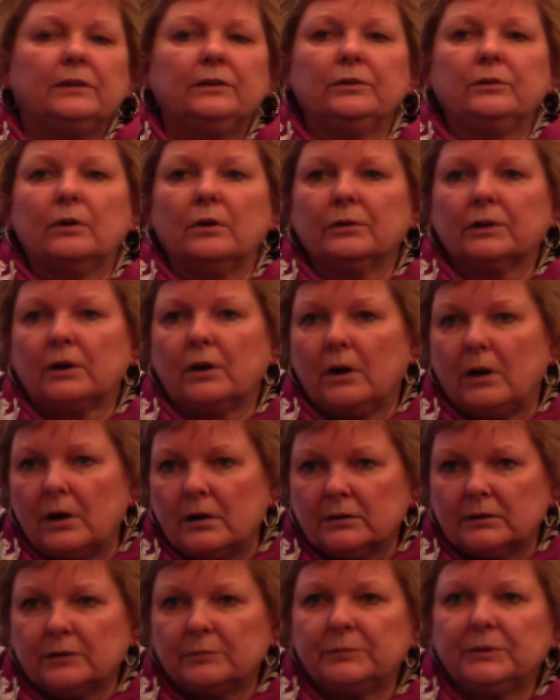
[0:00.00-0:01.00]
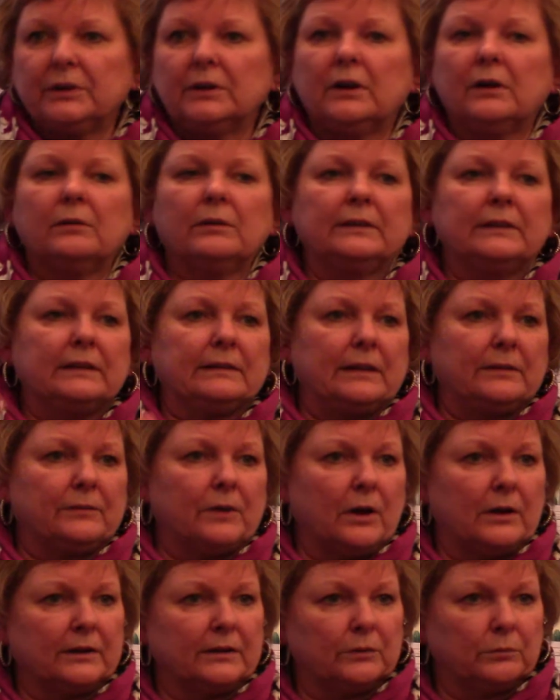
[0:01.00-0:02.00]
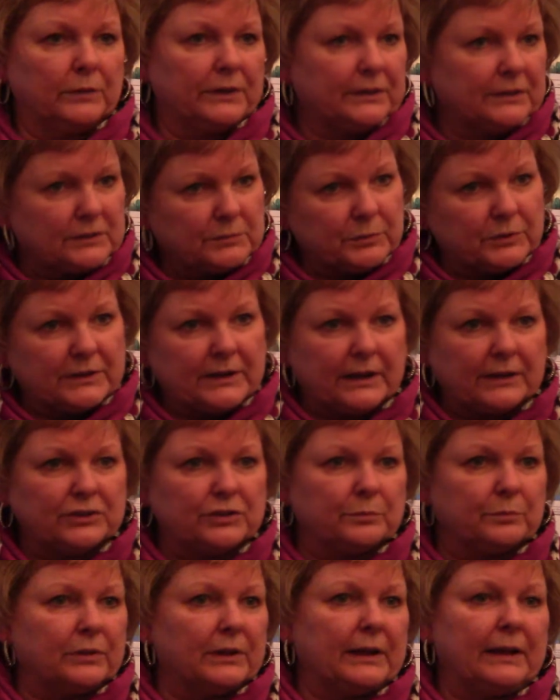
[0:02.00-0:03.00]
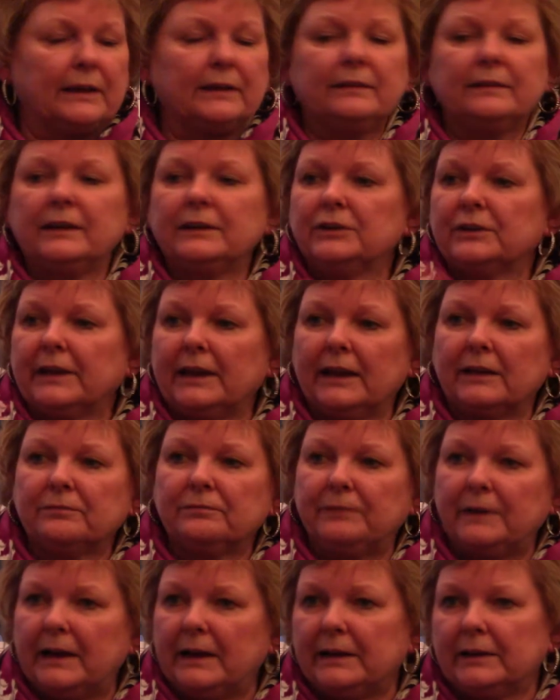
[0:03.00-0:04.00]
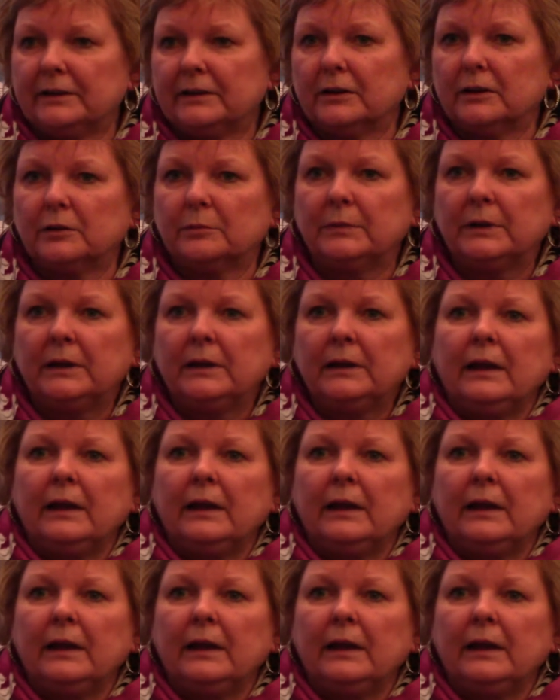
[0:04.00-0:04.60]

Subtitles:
you go to call them, you know, and then they've gone in the witness protection plan, and then you can't find them,